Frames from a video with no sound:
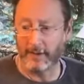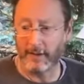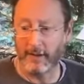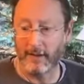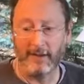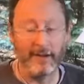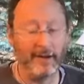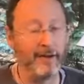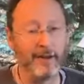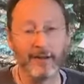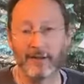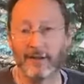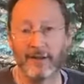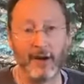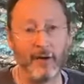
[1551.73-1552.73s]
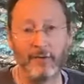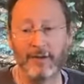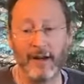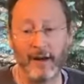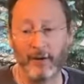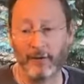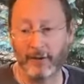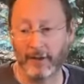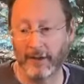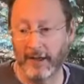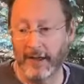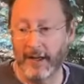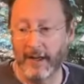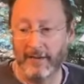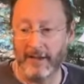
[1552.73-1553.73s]
there is no doubt
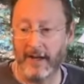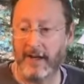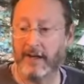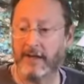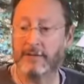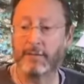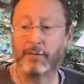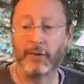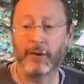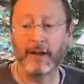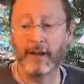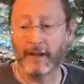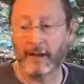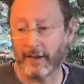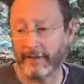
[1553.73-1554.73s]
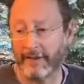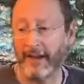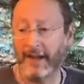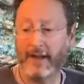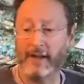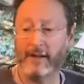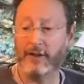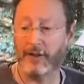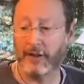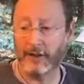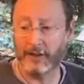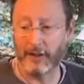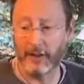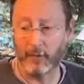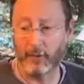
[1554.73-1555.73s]
that it is putting loving energy
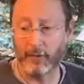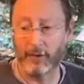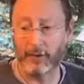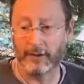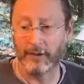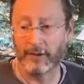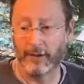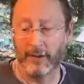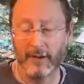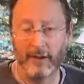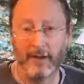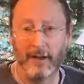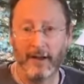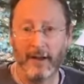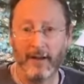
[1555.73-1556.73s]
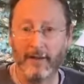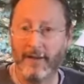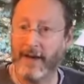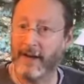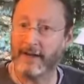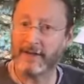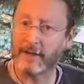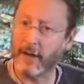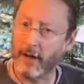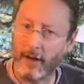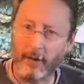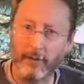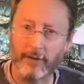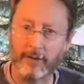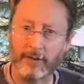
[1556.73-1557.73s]
into the world, and that is
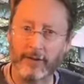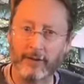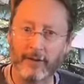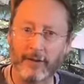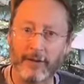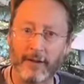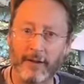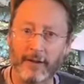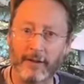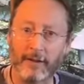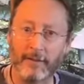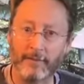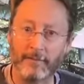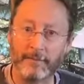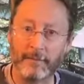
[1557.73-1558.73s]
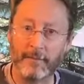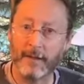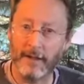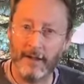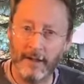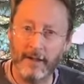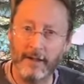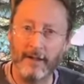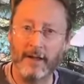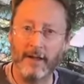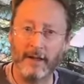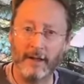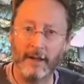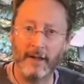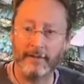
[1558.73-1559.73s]
always a good thing in
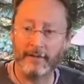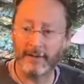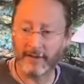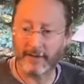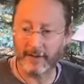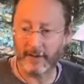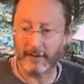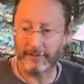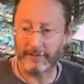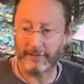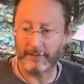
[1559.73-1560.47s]
and of itself.